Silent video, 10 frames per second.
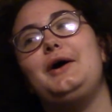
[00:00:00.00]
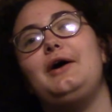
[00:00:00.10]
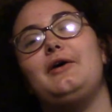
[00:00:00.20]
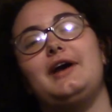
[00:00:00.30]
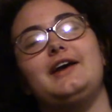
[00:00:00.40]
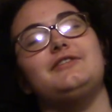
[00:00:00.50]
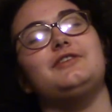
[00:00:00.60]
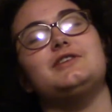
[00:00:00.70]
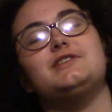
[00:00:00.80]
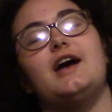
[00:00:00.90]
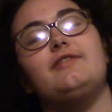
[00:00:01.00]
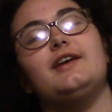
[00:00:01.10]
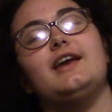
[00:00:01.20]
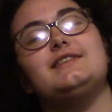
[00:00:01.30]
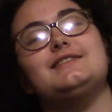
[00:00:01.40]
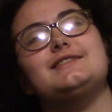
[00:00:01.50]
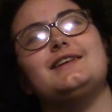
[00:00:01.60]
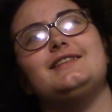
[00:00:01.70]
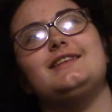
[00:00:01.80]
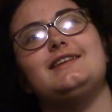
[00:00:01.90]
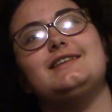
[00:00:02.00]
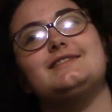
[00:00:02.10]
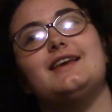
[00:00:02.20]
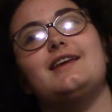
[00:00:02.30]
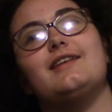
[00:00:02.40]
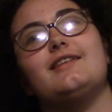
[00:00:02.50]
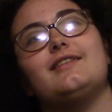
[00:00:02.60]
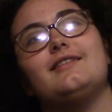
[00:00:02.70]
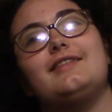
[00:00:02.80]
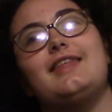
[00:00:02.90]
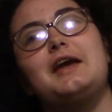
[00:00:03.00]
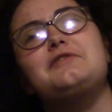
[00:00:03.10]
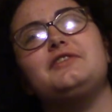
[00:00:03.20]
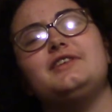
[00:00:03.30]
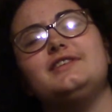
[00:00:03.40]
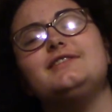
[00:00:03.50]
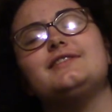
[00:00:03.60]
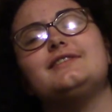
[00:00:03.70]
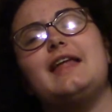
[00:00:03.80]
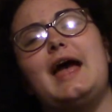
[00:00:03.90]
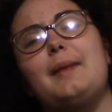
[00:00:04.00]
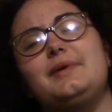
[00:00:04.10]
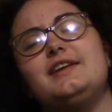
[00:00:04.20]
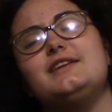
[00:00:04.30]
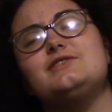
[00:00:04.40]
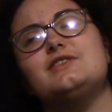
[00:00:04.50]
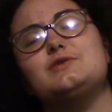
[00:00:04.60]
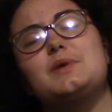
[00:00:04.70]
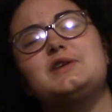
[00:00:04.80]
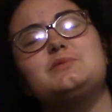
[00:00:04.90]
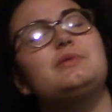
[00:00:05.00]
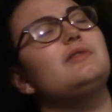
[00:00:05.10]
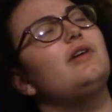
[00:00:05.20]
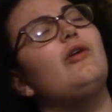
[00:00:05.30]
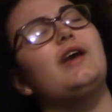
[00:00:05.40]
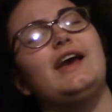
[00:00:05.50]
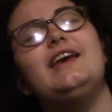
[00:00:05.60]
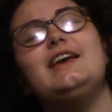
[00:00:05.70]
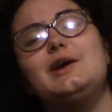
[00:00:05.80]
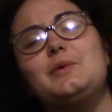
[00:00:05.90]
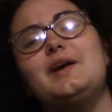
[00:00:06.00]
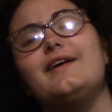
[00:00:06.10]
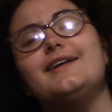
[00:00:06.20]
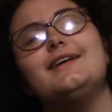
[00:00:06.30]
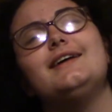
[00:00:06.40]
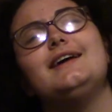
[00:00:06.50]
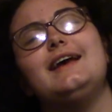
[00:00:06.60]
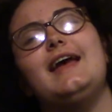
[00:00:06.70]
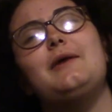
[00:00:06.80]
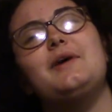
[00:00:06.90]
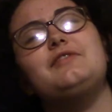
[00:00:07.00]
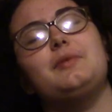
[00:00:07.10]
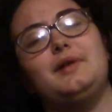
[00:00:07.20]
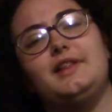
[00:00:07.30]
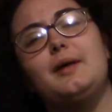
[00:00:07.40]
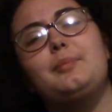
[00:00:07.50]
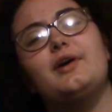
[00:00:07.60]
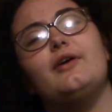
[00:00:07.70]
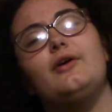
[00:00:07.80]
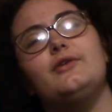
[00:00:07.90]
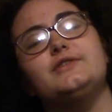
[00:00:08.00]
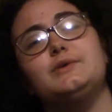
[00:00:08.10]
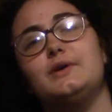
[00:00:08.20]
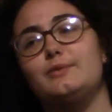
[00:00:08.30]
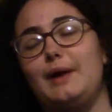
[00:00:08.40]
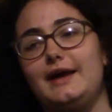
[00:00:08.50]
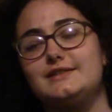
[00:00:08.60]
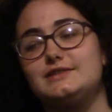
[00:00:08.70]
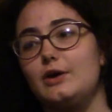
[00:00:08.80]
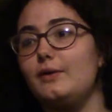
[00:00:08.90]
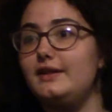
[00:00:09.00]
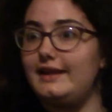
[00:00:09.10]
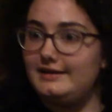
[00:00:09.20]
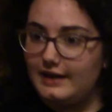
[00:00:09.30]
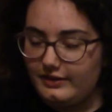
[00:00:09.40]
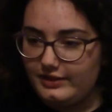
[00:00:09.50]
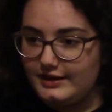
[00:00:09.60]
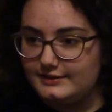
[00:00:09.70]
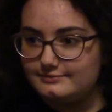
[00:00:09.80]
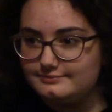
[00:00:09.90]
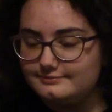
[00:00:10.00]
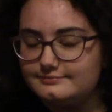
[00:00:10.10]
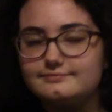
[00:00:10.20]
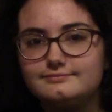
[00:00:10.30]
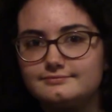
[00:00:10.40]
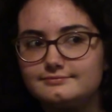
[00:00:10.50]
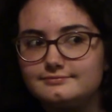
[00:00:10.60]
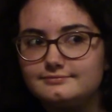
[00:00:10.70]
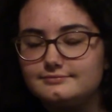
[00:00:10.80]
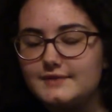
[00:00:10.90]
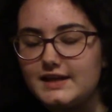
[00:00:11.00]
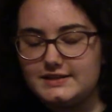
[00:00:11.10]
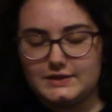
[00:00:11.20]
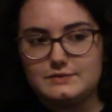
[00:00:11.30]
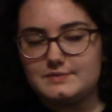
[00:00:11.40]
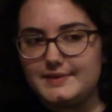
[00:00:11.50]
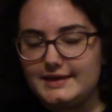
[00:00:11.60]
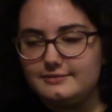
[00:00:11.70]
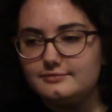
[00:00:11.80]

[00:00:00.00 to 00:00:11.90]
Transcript: Okay, first off, I guess it's good that he's, thankful and happy in each situation, but okay, here we are. He went from a lump of gold to a grindstone and then nothing. Excuse me?